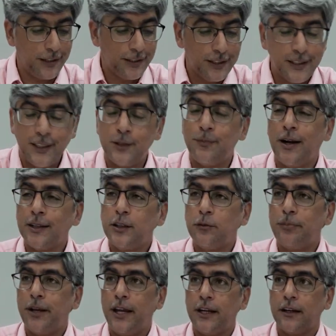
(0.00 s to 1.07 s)
He's
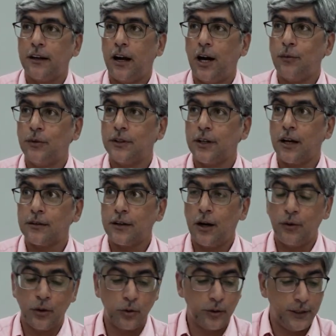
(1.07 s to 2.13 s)
multiplying our
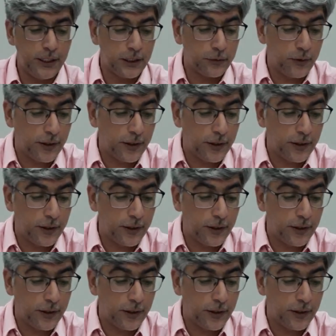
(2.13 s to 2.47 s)
good deeds for us.